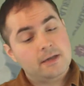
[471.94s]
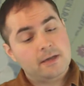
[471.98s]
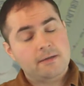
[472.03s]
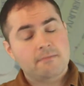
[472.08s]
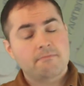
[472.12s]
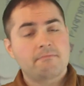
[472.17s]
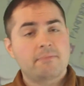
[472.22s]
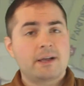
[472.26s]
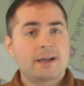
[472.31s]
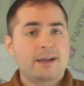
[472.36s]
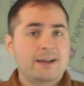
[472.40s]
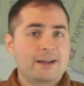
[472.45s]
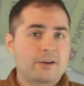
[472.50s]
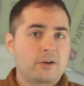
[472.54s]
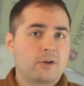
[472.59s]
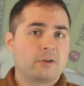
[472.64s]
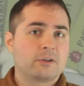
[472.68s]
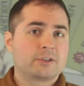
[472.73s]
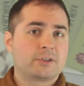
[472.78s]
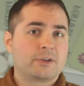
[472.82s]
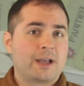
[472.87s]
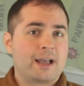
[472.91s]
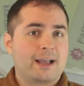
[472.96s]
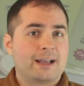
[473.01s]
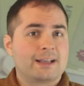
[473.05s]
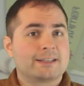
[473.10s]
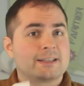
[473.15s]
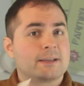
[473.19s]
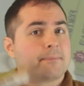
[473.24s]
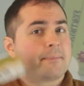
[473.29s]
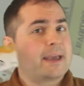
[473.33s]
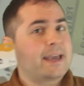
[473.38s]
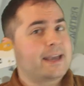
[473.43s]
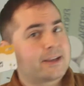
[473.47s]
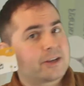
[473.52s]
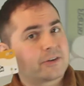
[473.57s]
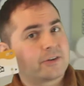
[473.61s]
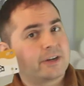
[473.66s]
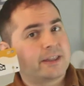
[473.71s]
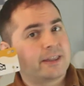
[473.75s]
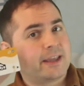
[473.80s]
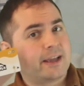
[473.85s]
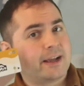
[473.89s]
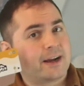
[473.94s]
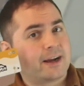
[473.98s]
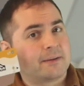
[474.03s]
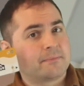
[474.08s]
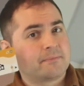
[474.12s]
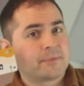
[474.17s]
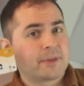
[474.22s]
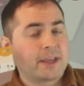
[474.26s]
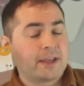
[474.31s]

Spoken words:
but also has a baker in there,